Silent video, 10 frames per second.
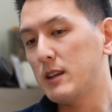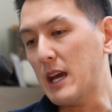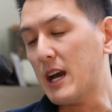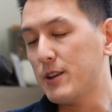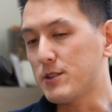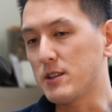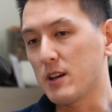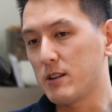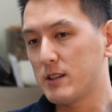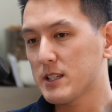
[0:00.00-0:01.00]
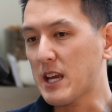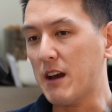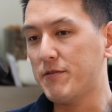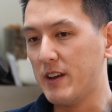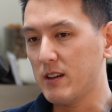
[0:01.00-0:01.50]
Yeah, I used to go to this
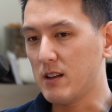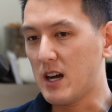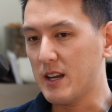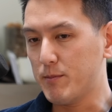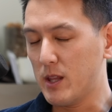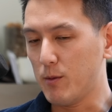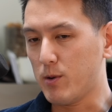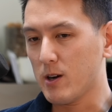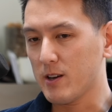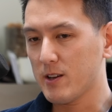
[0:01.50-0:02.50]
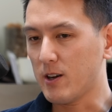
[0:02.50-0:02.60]
cafe a lot in Menlo Park